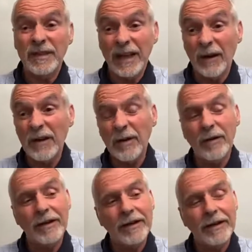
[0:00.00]
you know,
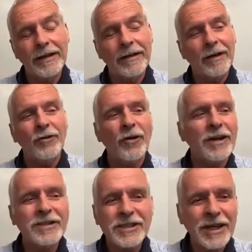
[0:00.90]
not
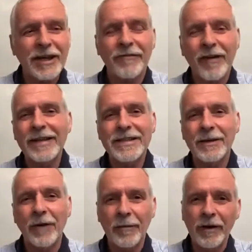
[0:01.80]
in a
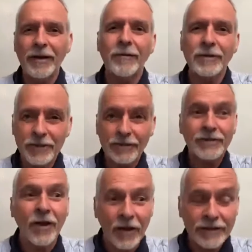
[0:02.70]
sycophantic way, but I
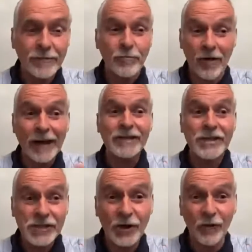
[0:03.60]
started to
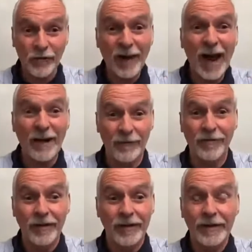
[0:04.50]
practice self-love.
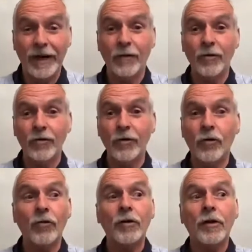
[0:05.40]
You know,
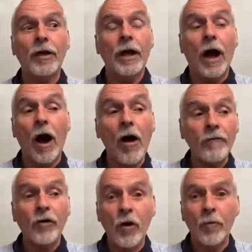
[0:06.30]
look,
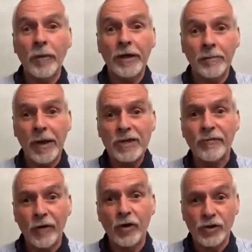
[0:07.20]
I've got to be the
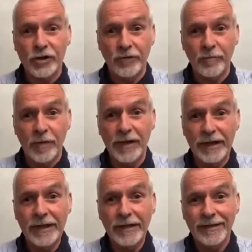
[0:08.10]
best version of
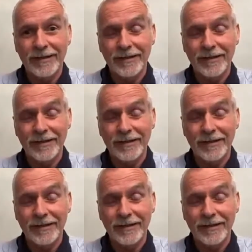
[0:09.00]
me